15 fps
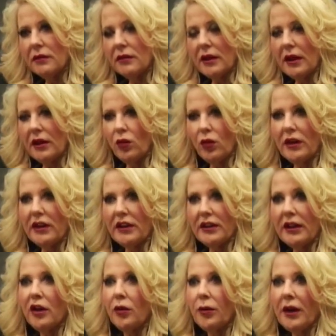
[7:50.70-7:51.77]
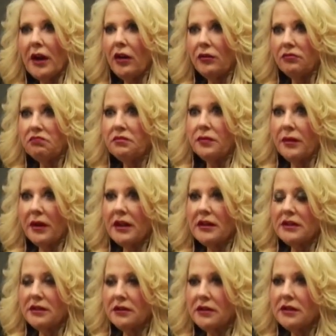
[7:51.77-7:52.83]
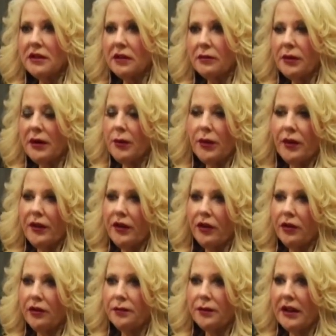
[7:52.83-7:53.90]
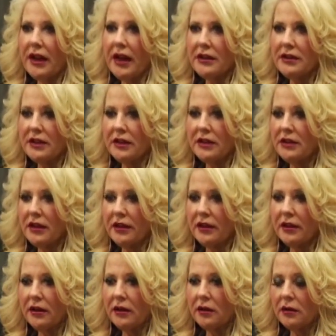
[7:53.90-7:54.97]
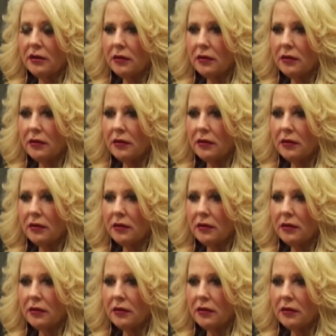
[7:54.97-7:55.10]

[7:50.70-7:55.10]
and willing to help out as people that are an asset, I think.